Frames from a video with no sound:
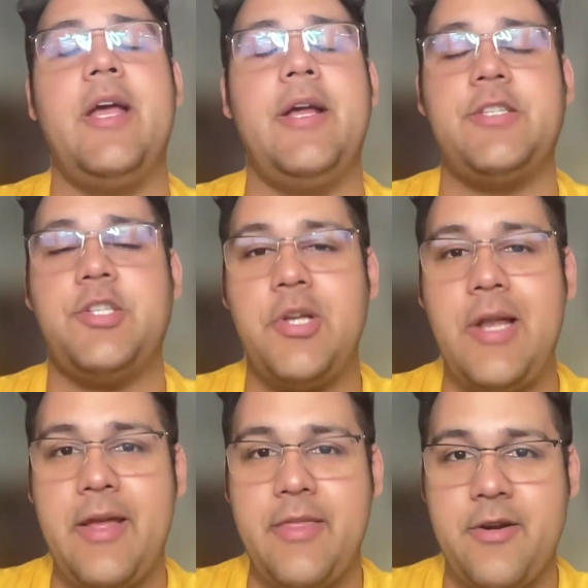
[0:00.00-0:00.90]
It's
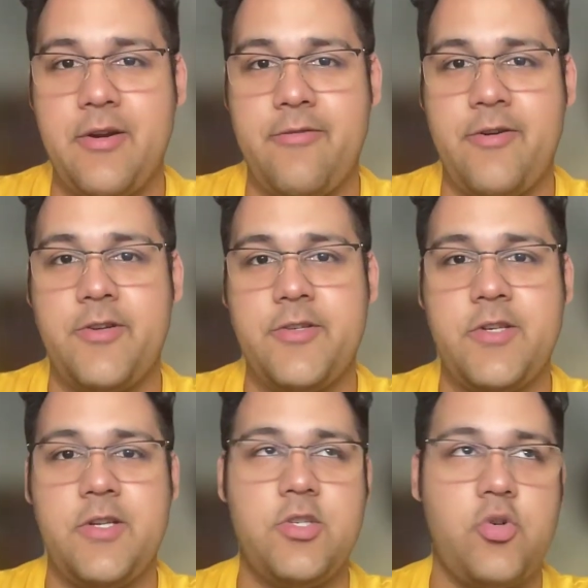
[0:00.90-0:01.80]
July
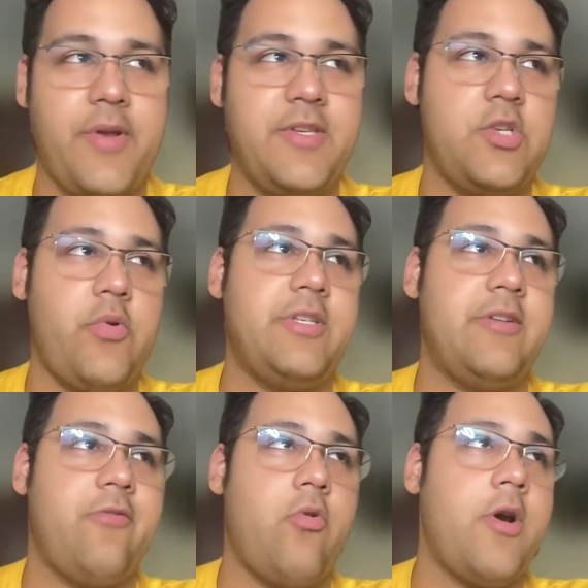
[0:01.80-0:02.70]
31st,
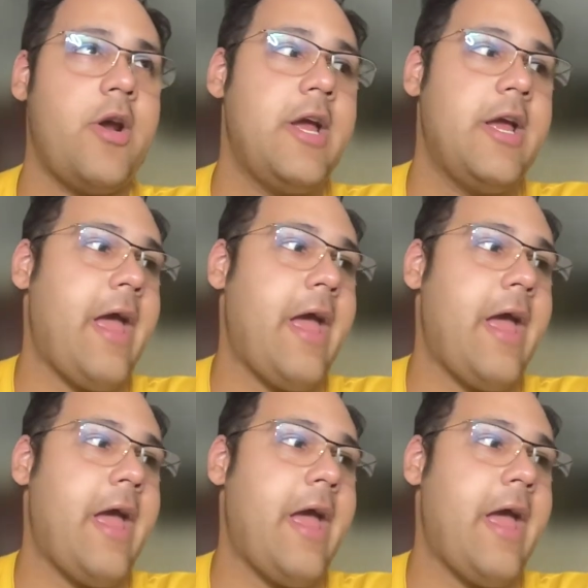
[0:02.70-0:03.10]
2024,